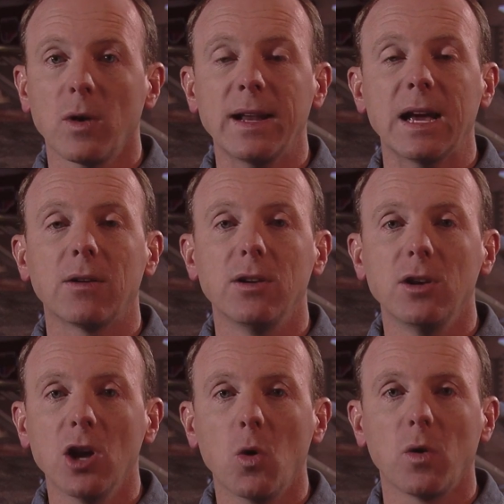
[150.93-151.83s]
Right now,
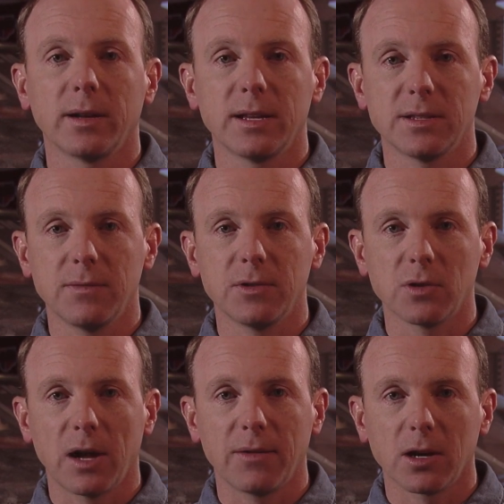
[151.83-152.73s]
no one is
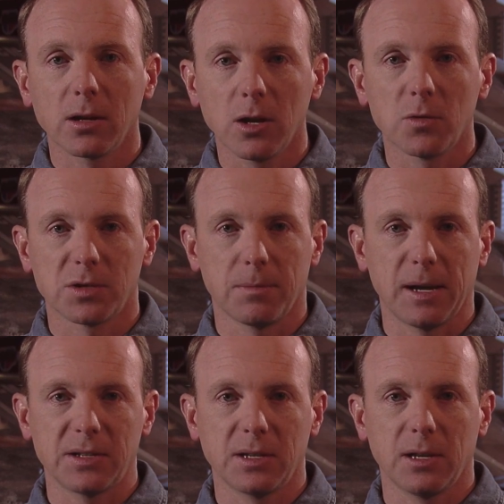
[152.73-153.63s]
even driving close to
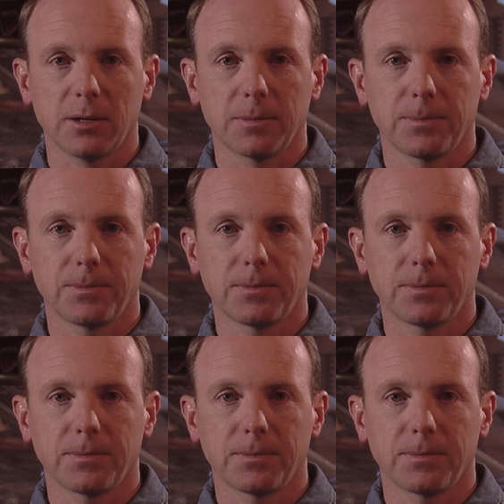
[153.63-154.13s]
Mike Skinner.